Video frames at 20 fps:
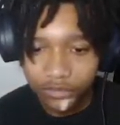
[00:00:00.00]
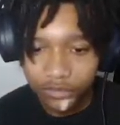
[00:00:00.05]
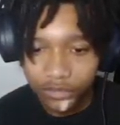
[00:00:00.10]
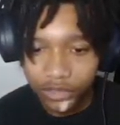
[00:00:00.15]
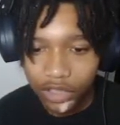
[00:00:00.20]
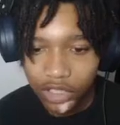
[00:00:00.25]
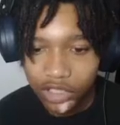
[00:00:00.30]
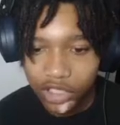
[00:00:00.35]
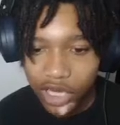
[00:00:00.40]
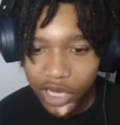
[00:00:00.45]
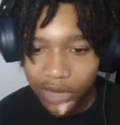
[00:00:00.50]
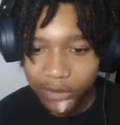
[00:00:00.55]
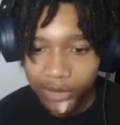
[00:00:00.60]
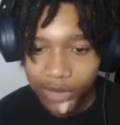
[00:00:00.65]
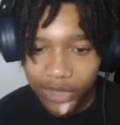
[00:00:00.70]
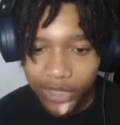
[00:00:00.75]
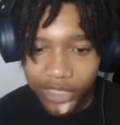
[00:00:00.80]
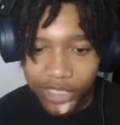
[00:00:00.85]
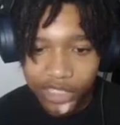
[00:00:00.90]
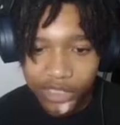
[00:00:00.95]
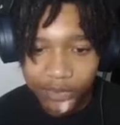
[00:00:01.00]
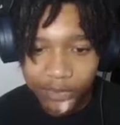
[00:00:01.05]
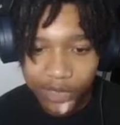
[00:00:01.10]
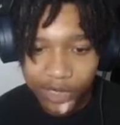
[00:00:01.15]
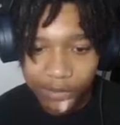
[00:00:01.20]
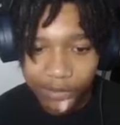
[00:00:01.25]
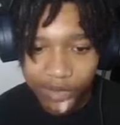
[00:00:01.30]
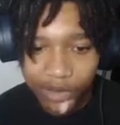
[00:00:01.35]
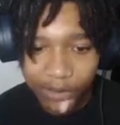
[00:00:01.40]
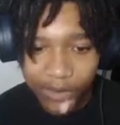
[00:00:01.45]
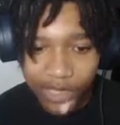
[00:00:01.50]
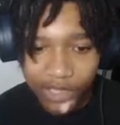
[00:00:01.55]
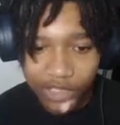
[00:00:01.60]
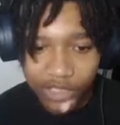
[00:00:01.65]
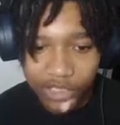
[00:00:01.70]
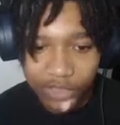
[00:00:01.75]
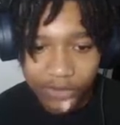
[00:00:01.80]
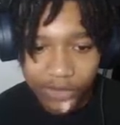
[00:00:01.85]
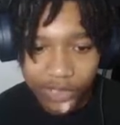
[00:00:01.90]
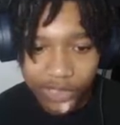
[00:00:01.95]
Yo, chat, bro. At this point, bro, I'm about to
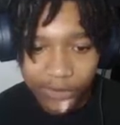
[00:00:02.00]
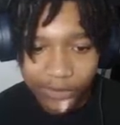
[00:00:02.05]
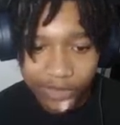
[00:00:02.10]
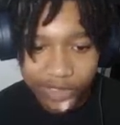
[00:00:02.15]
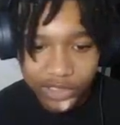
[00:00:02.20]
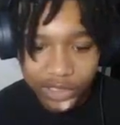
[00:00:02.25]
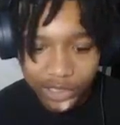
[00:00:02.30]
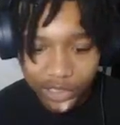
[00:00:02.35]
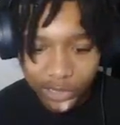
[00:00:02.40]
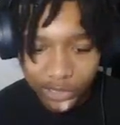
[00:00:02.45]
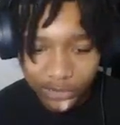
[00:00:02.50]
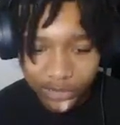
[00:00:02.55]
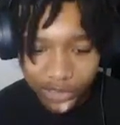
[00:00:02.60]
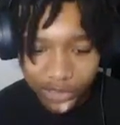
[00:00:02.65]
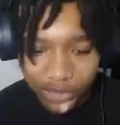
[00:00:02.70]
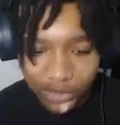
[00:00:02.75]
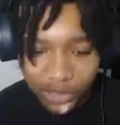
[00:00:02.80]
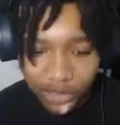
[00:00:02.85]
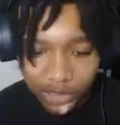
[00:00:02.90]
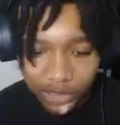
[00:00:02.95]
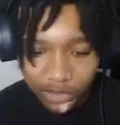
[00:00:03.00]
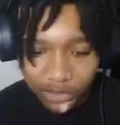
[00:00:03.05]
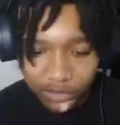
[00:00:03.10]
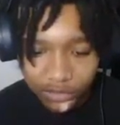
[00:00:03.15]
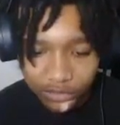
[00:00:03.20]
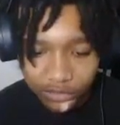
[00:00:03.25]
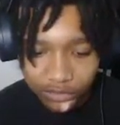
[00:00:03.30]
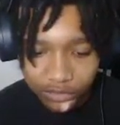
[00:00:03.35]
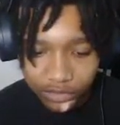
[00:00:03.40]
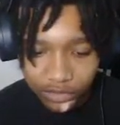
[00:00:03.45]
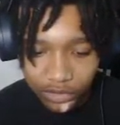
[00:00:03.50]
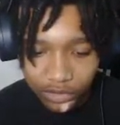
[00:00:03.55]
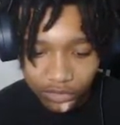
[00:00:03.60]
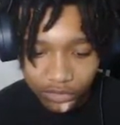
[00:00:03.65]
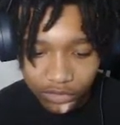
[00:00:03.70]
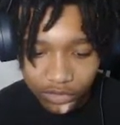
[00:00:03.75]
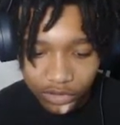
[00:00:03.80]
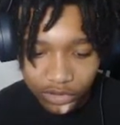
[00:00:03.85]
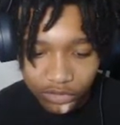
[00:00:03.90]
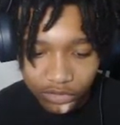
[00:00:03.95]
just pick up a center, bro. Like, I
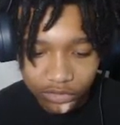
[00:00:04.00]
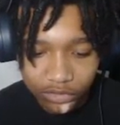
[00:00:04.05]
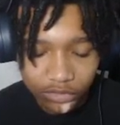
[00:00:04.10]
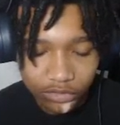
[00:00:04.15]
don't know.